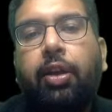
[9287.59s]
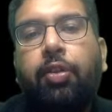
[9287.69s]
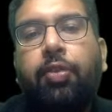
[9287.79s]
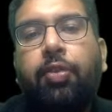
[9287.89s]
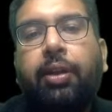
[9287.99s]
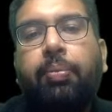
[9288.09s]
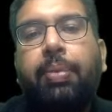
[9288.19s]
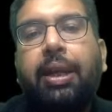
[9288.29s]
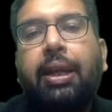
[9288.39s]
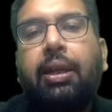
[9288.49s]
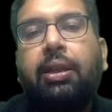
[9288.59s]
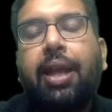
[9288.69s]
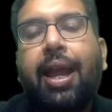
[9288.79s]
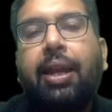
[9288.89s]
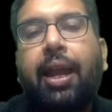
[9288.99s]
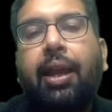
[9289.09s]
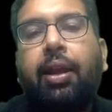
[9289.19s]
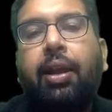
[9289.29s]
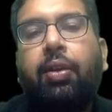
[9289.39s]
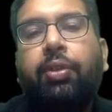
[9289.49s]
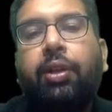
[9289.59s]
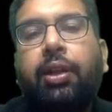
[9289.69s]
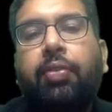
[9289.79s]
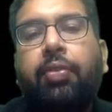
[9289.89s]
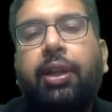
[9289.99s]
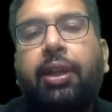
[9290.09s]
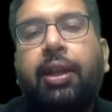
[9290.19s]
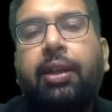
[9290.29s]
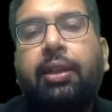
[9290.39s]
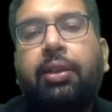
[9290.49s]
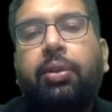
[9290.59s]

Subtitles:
when it makes an angle of theta with an axis?